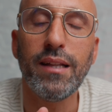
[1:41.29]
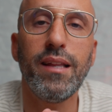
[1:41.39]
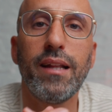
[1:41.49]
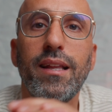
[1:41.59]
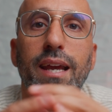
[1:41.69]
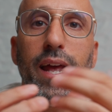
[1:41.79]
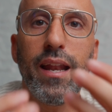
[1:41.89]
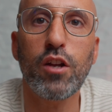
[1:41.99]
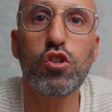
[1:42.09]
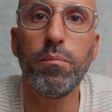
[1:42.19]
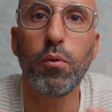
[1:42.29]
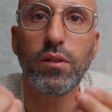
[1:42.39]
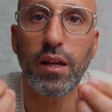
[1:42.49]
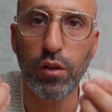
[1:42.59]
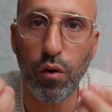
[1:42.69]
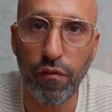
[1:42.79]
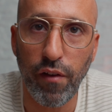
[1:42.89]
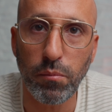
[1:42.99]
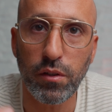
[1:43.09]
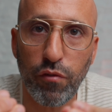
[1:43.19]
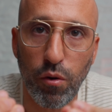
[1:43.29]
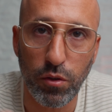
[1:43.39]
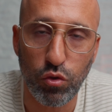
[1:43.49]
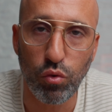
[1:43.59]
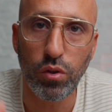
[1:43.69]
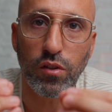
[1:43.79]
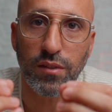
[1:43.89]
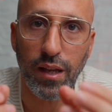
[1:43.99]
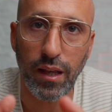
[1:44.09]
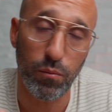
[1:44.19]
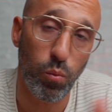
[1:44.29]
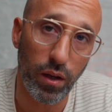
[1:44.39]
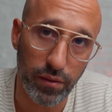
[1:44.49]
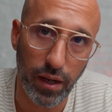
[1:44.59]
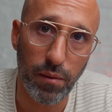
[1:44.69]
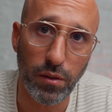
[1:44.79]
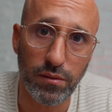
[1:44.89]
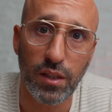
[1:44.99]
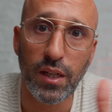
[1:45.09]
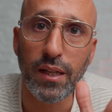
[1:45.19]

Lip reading: that can actually protect your family from intruders and wild animals,